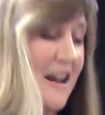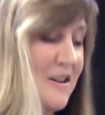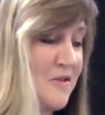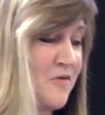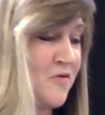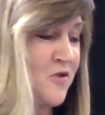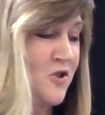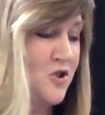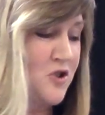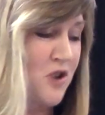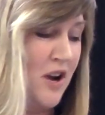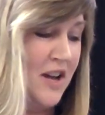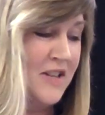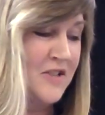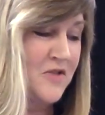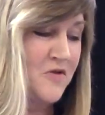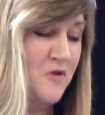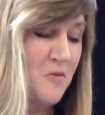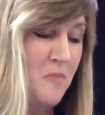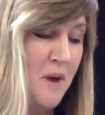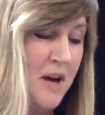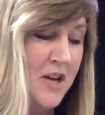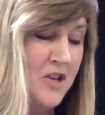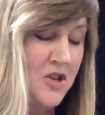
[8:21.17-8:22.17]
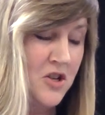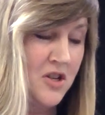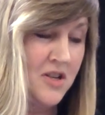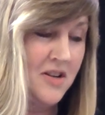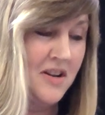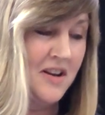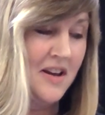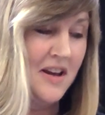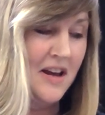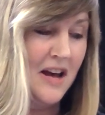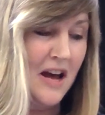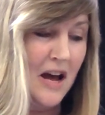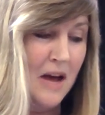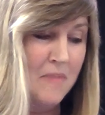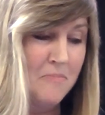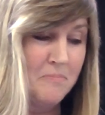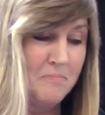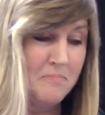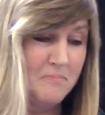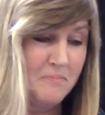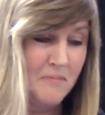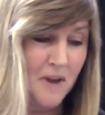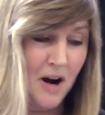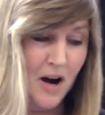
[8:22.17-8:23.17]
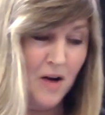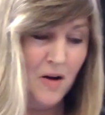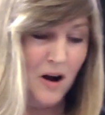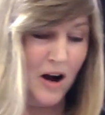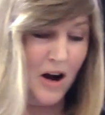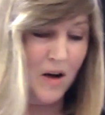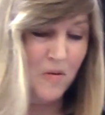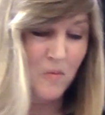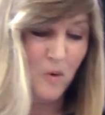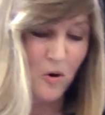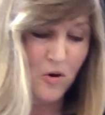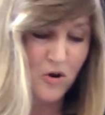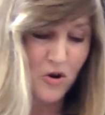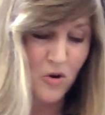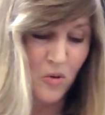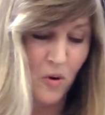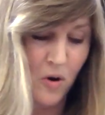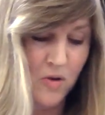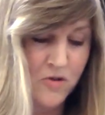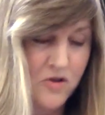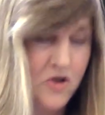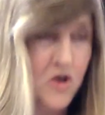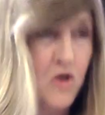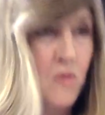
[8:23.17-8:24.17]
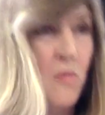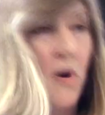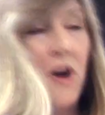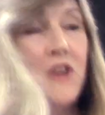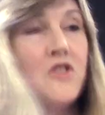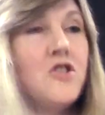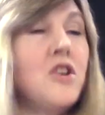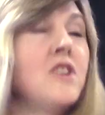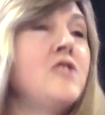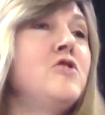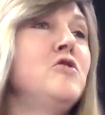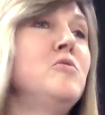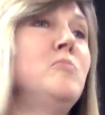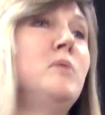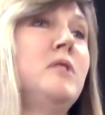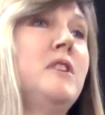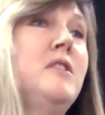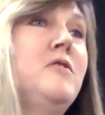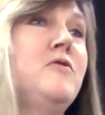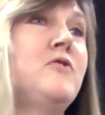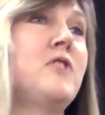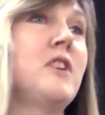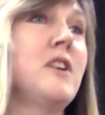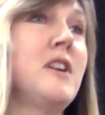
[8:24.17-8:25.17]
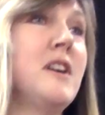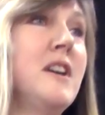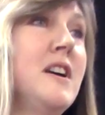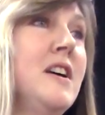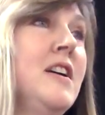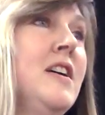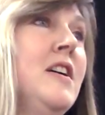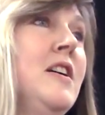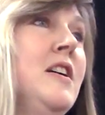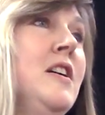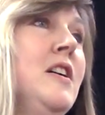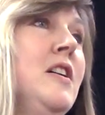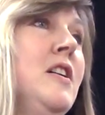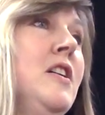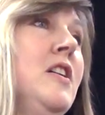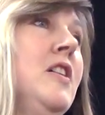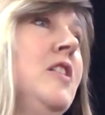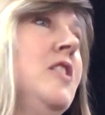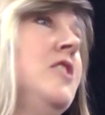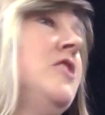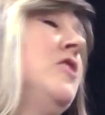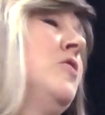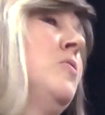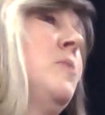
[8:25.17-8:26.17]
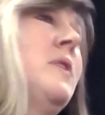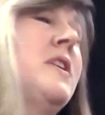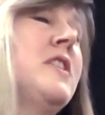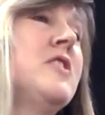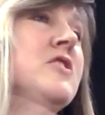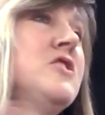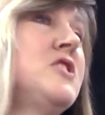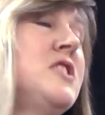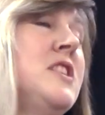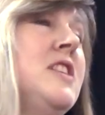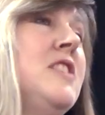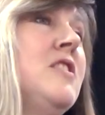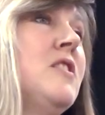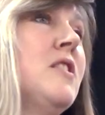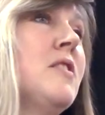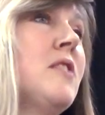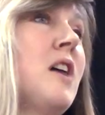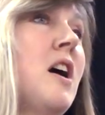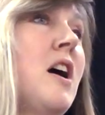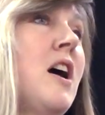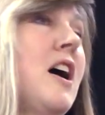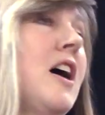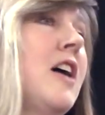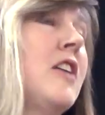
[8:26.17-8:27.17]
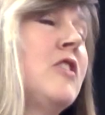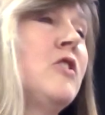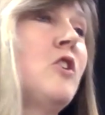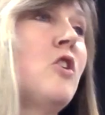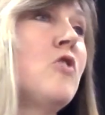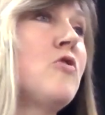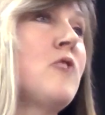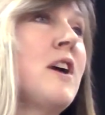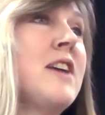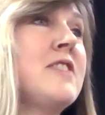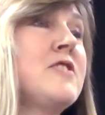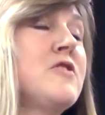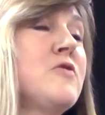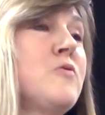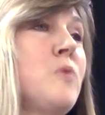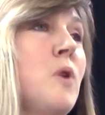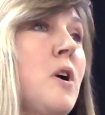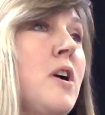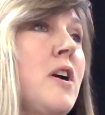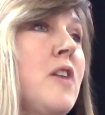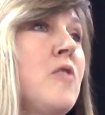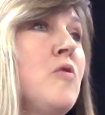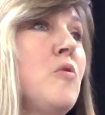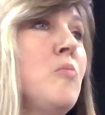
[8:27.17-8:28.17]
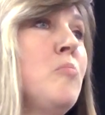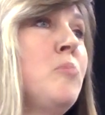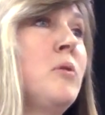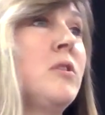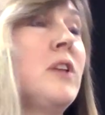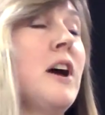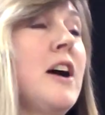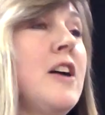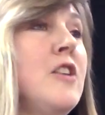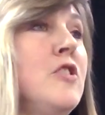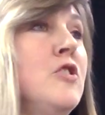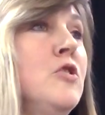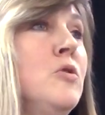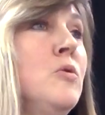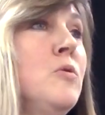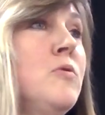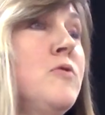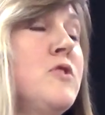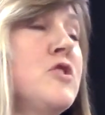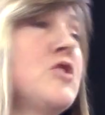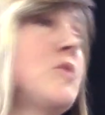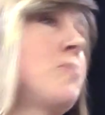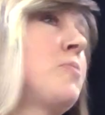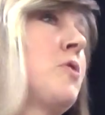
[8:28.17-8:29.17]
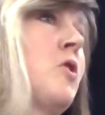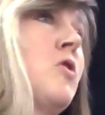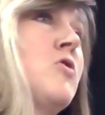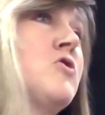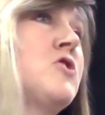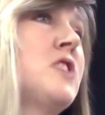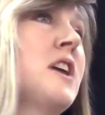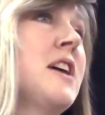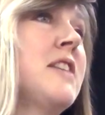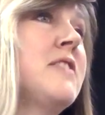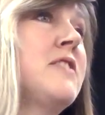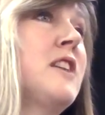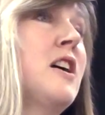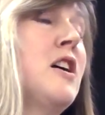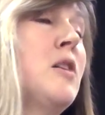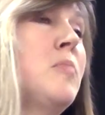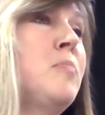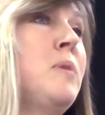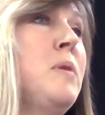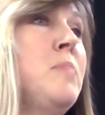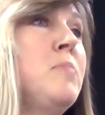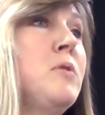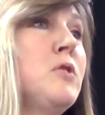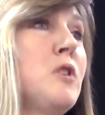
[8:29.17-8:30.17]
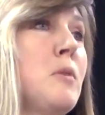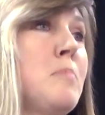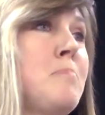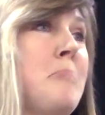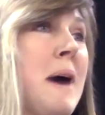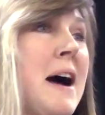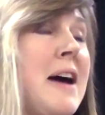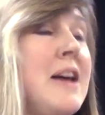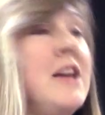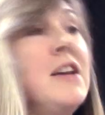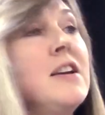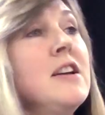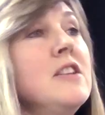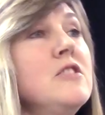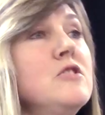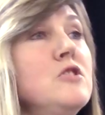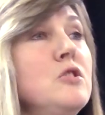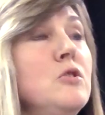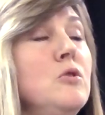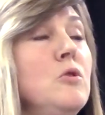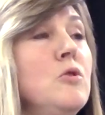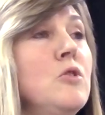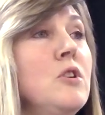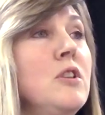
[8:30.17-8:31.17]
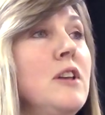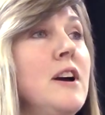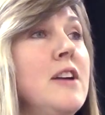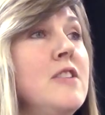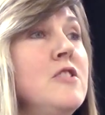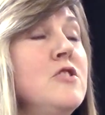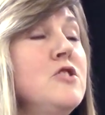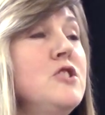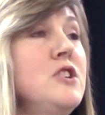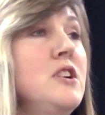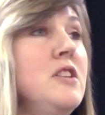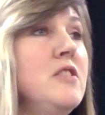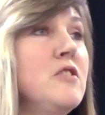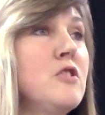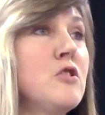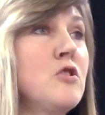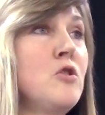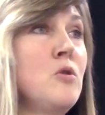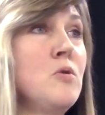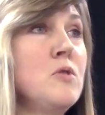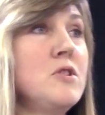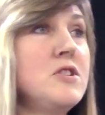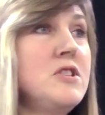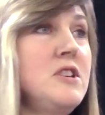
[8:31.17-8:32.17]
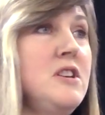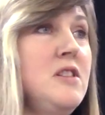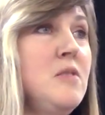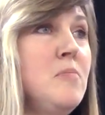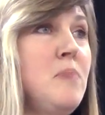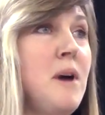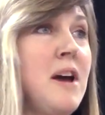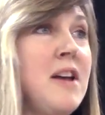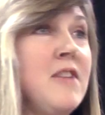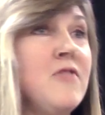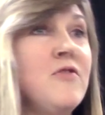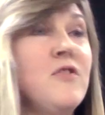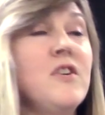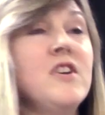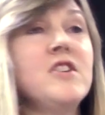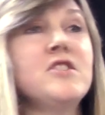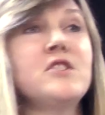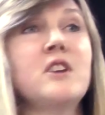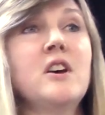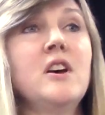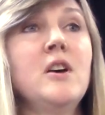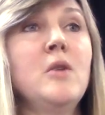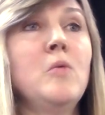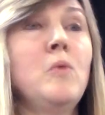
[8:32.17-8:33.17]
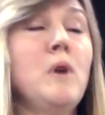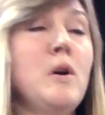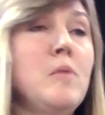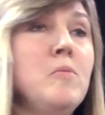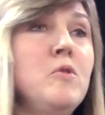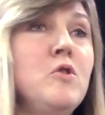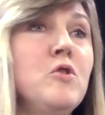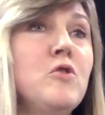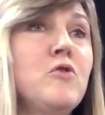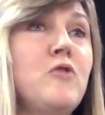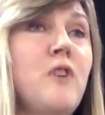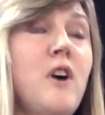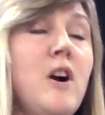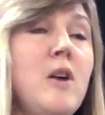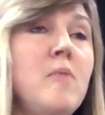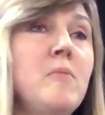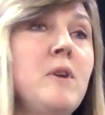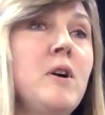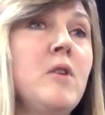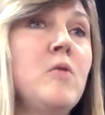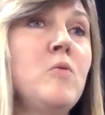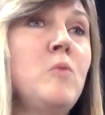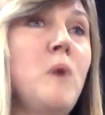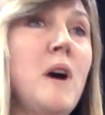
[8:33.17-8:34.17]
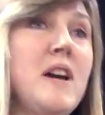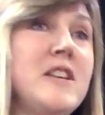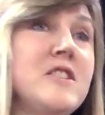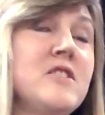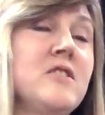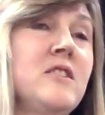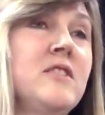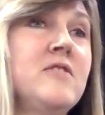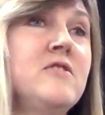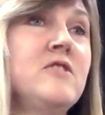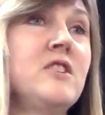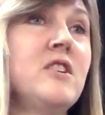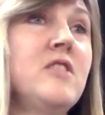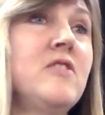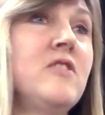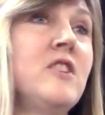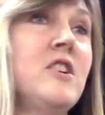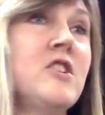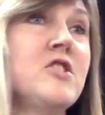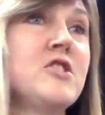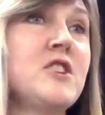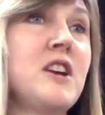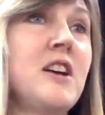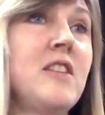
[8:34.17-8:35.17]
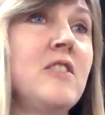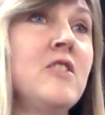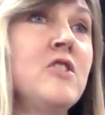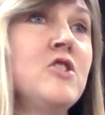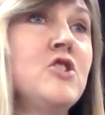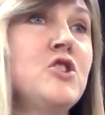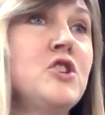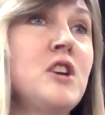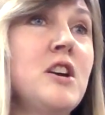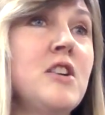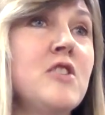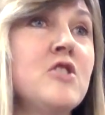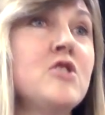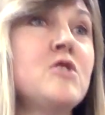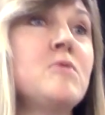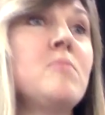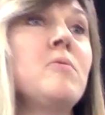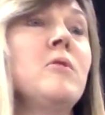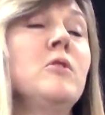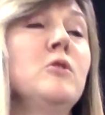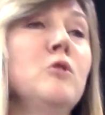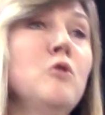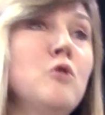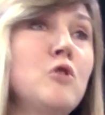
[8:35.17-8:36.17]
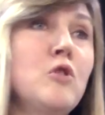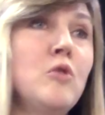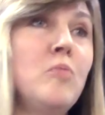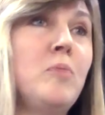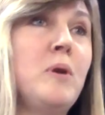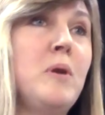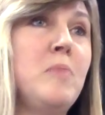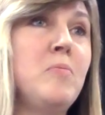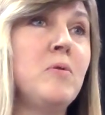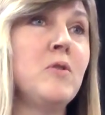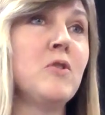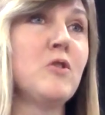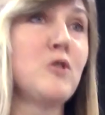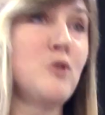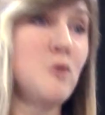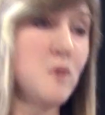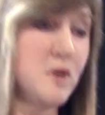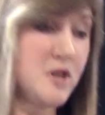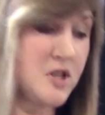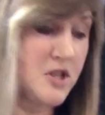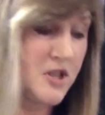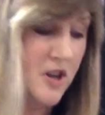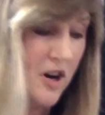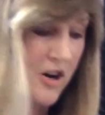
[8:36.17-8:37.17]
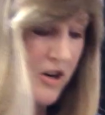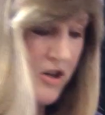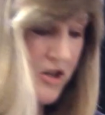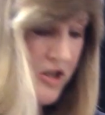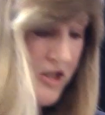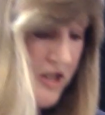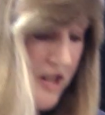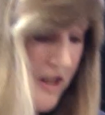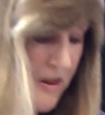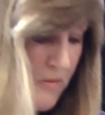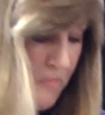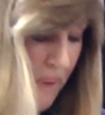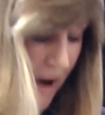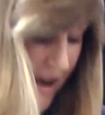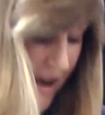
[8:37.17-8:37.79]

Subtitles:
and for transformation. I won't go on too much. I do believe that we can see a Harlaw Reservoir out in Balerno. There's a project there. People are buying into local energy. They're going to see the benefits. Whitmuir Farm out in West Linton, they're selling shares. Local people are going to start to see the